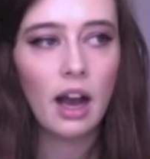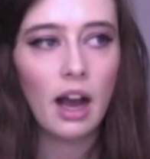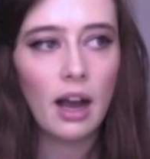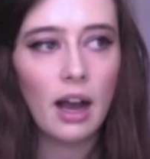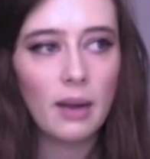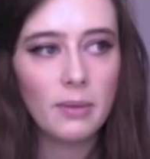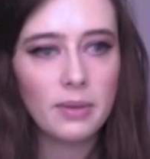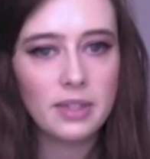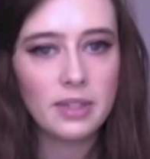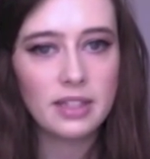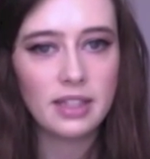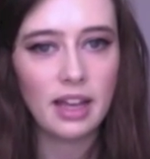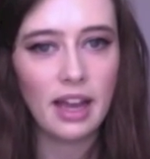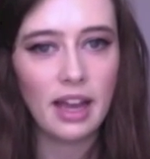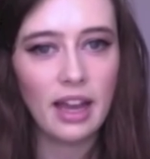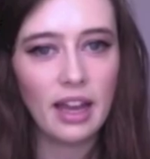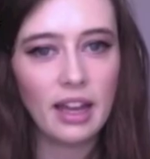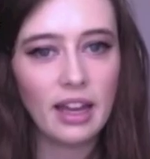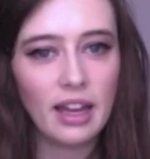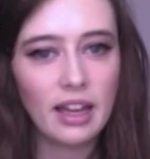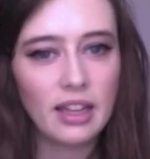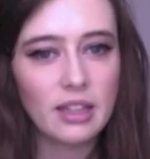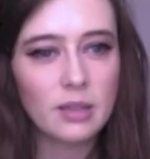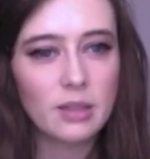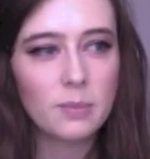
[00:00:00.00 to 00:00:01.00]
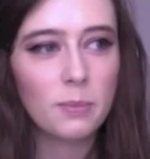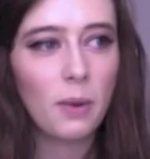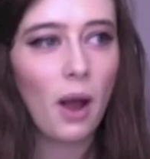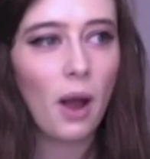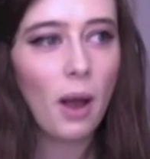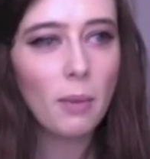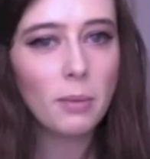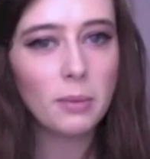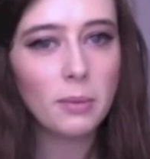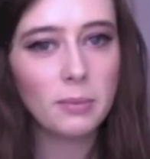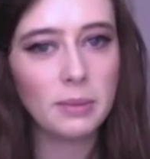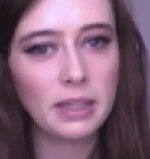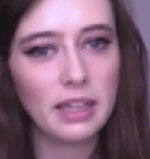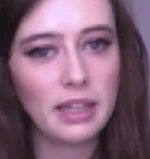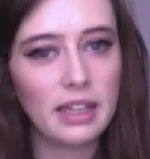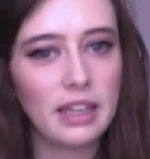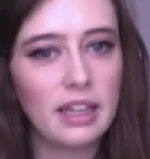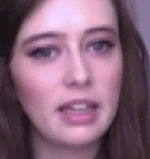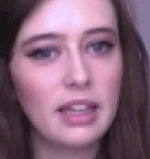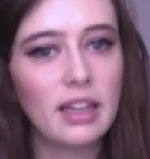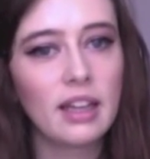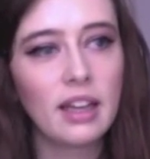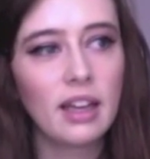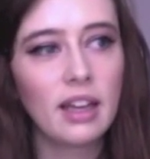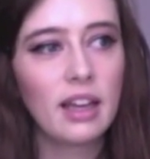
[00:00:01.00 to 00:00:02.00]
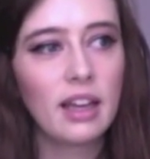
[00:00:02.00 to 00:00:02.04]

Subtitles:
I would say, is probably